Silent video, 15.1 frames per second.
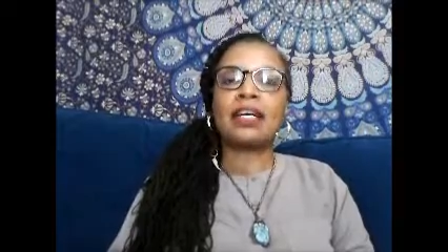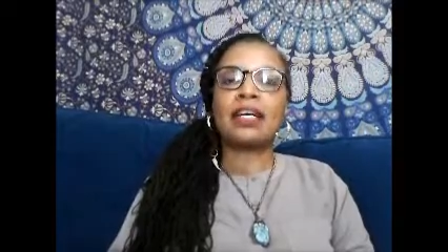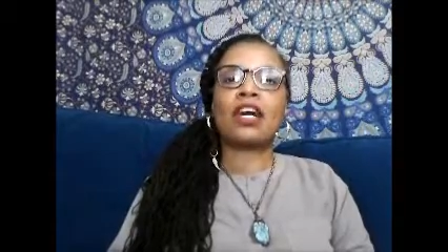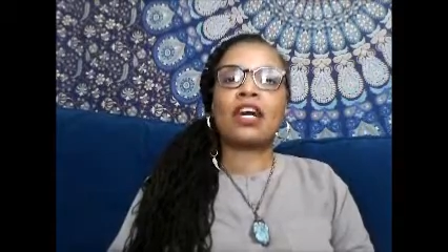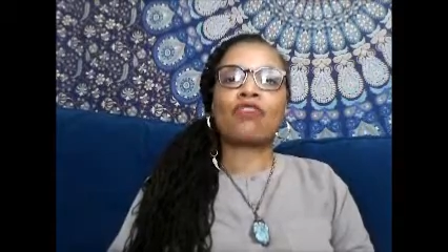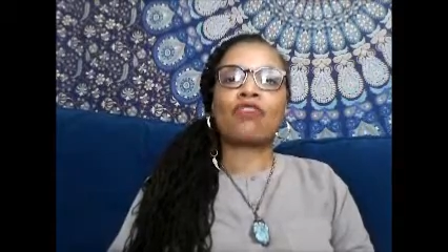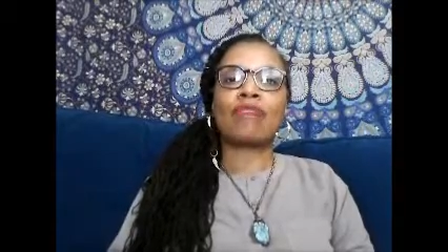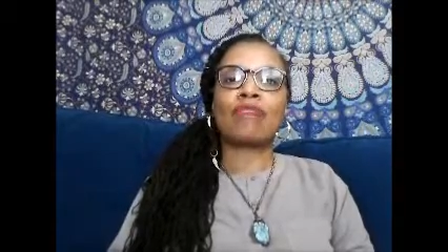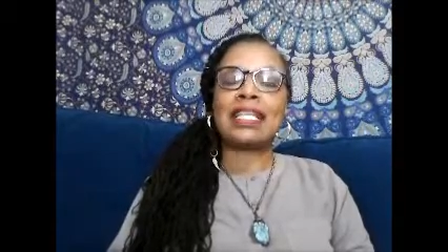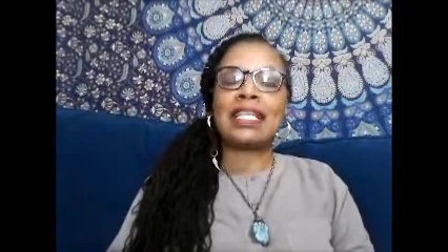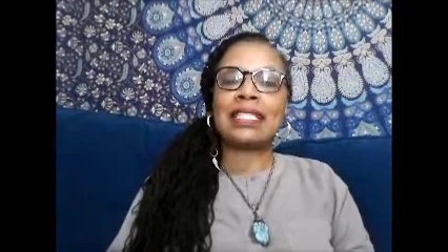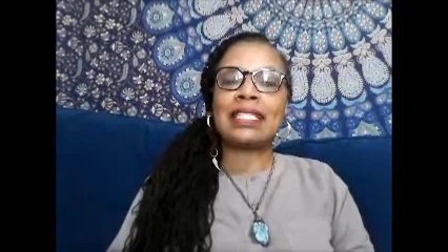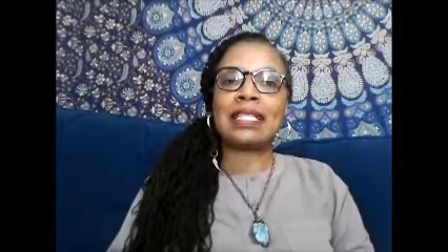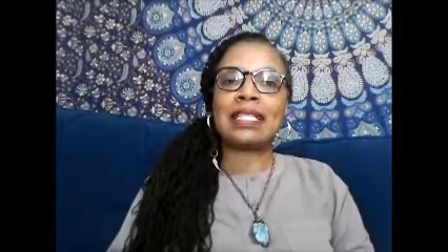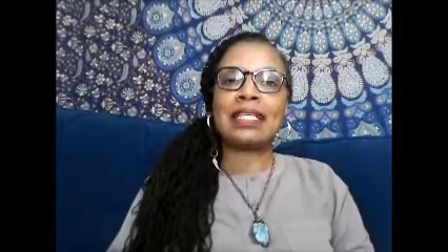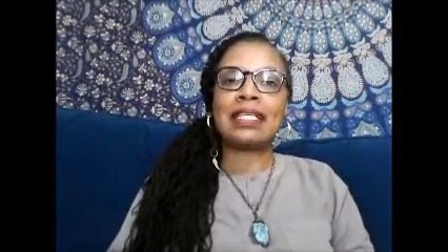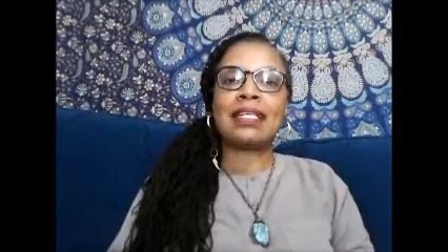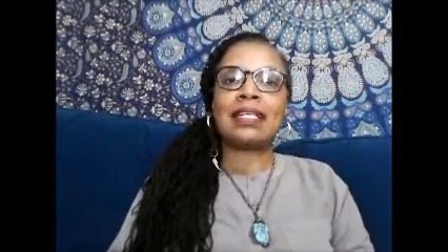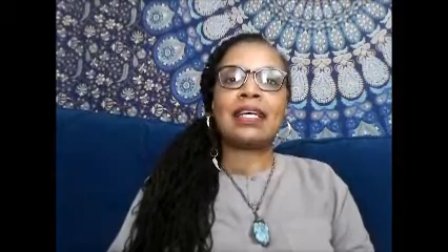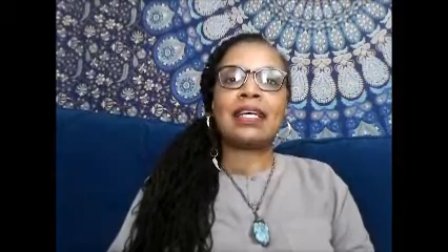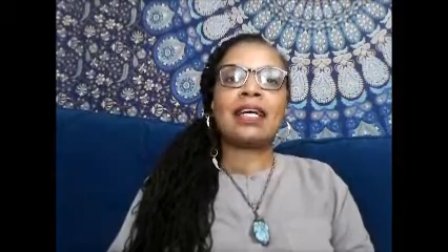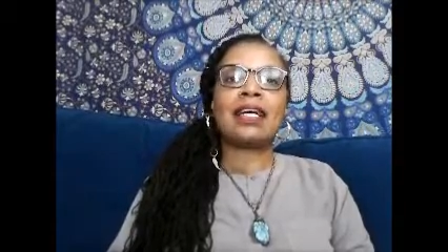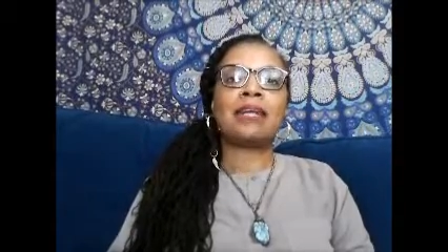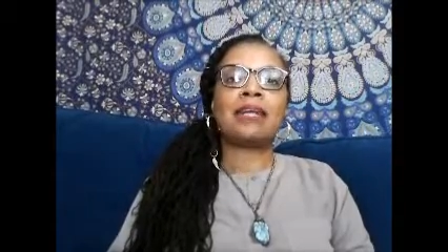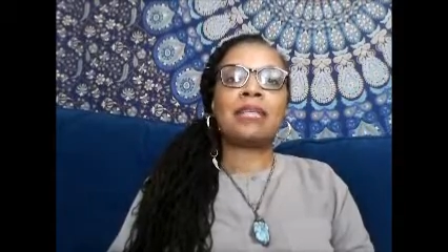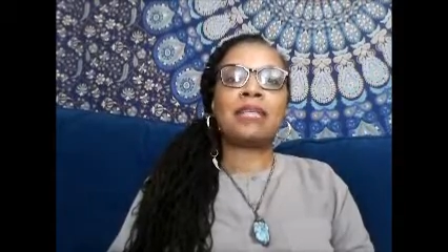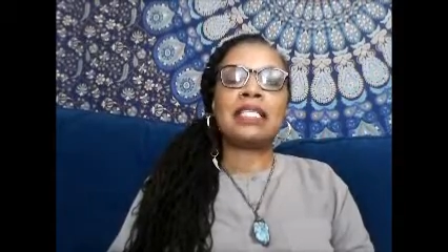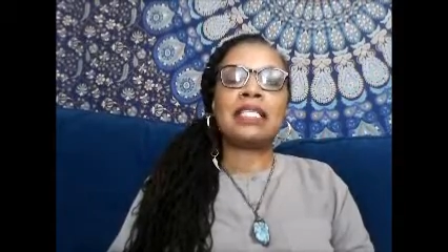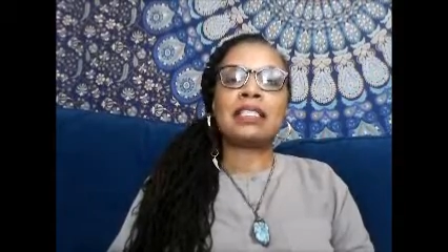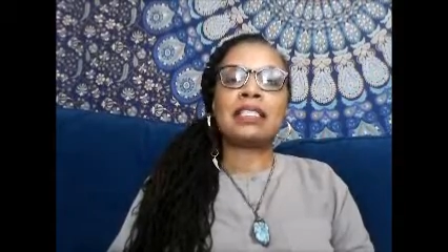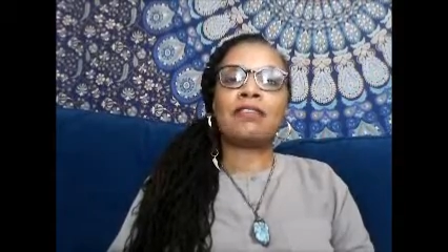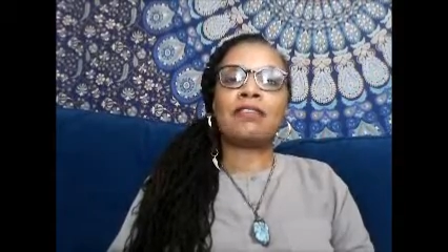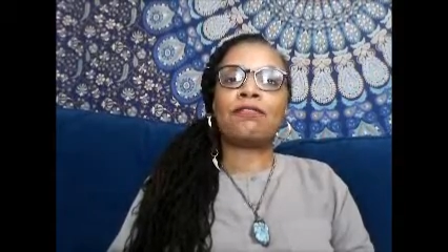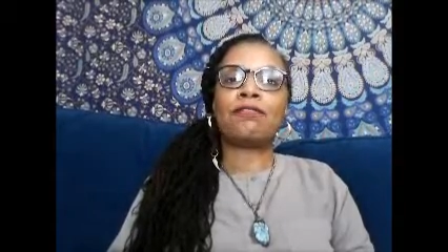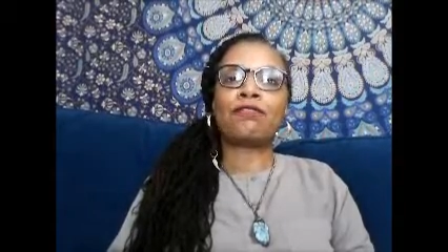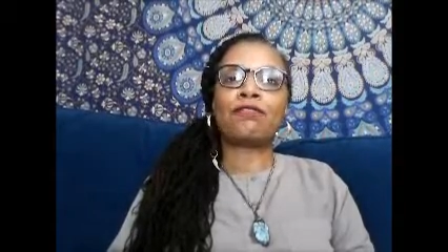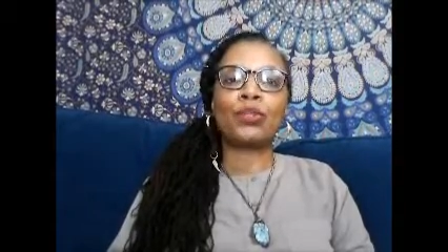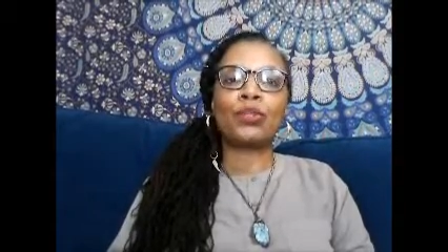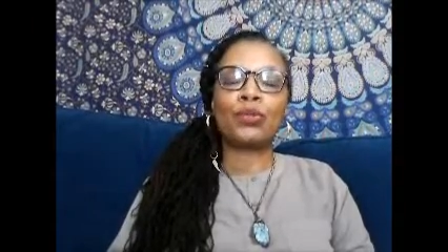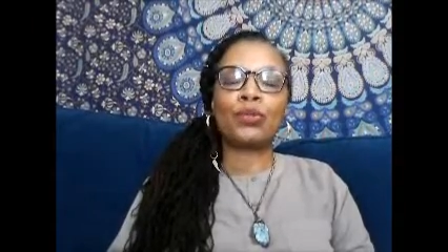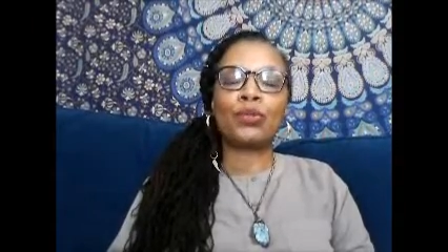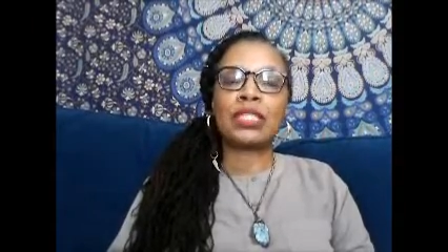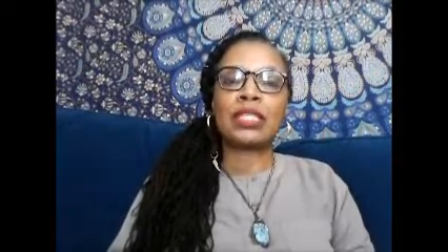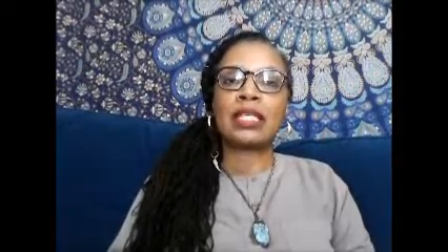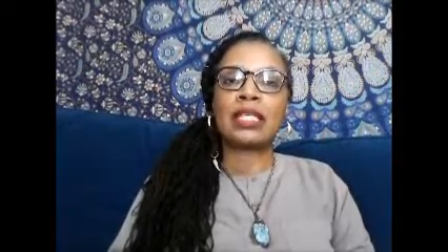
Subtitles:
a raisin, a piece of fruit,